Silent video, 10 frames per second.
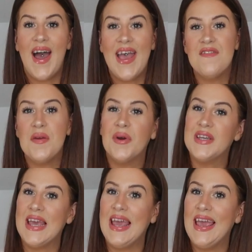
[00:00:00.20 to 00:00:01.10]
Hi
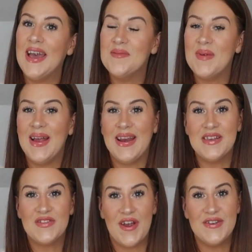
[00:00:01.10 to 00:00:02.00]
everybody, my
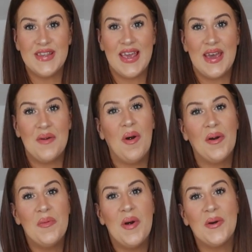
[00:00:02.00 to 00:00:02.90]
name's Rosie and
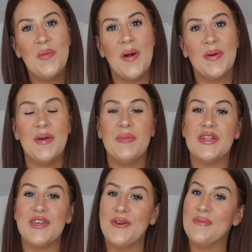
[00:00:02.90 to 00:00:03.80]
welcome
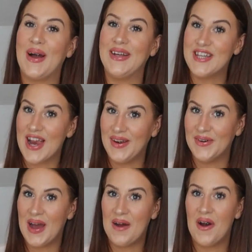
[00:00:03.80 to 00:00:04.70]
to my
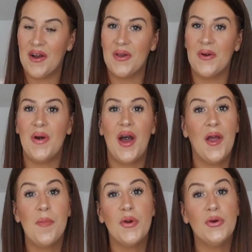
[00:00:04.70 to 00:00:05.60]
channel. How are you all? I
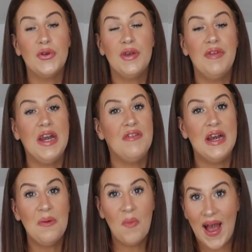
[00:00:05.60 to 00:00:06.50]
hope you're all doing really,
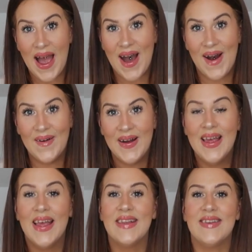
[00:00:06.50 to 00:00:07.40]
really well.
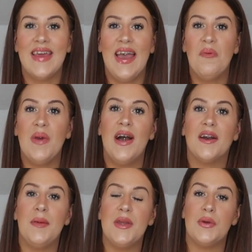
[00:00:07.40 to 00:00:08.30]
Today we
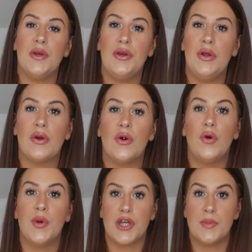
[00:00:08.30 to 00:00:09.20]
are going to be doing a new look
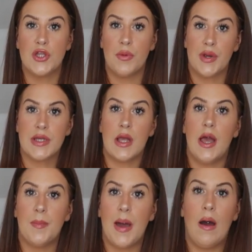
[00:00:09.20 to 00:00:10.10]
haul, which I'm super
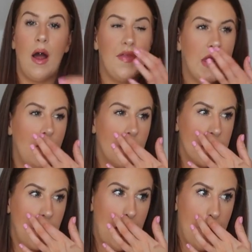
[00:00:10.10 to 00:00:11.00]
excited about. I think it
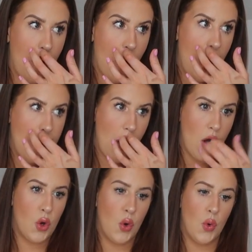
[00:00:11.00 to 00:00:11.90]
was on my
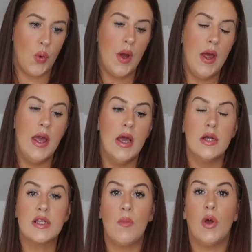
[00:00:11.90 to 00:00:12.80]
Primark haul.
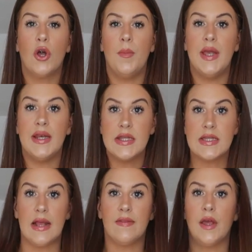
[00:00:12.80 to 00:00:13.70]
Someone commented and
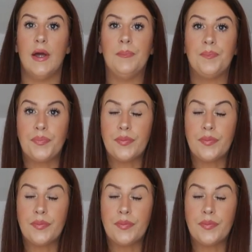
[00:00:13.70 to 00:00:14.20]
said that